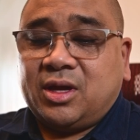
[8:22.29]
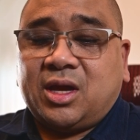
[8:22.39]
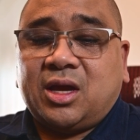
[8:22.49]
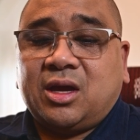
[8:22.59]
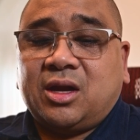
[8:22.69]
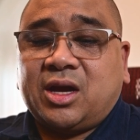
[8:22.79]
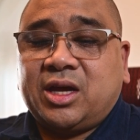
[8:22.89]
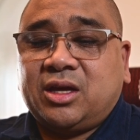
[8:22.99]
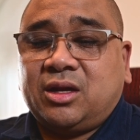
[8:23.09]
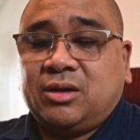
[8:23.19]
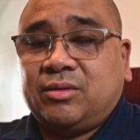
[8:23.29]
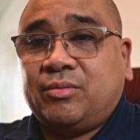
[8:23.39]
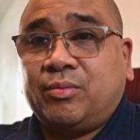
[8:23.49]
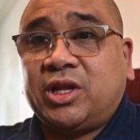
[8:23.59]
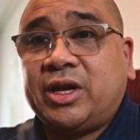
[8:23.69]
and I can
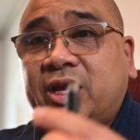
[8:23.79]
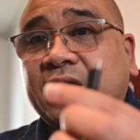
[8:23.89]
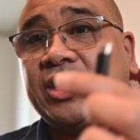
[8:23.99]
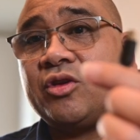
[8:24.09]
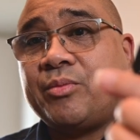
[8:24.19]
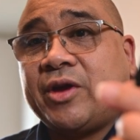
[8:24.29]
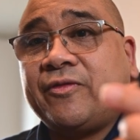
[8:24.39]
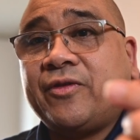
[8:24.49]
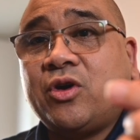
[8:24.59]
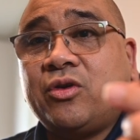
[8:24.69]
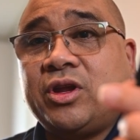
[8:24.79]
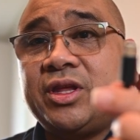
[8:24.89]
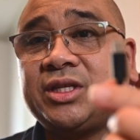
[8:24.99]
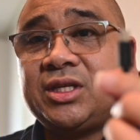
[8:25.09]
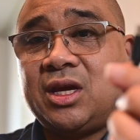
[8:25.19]
plug in either my phone to
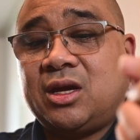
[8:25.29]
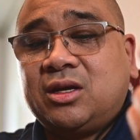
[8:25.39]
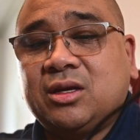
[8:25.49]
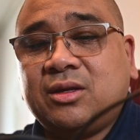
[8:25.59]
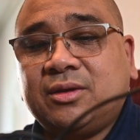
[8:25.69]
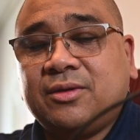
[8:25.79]
this end.